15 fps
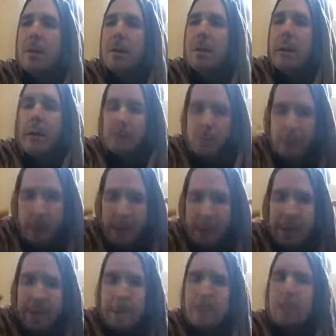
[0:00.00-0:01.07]
That's why he
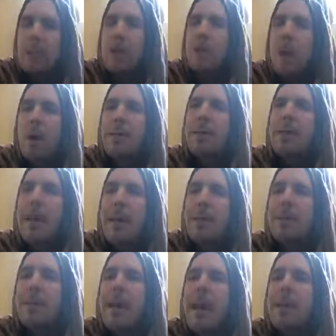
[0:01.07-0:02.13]
can see what the
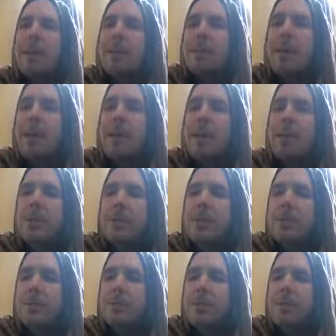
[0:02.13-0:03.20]
engine actually is.
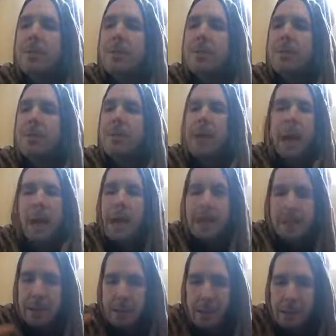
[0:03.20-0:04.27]
I
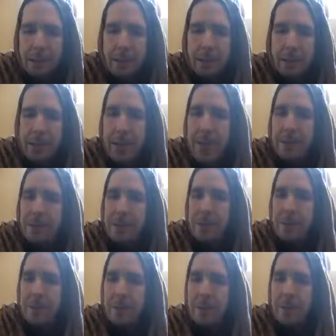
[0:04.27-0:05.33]
cannot see the
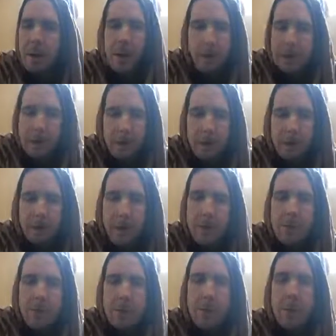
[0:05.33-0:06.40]
engine. I
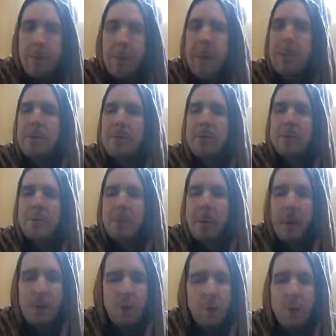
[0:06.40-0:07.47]
see a mess.
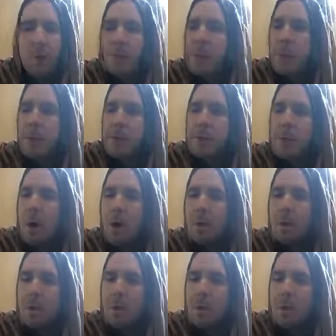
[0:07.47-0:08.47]
I don't know what is what.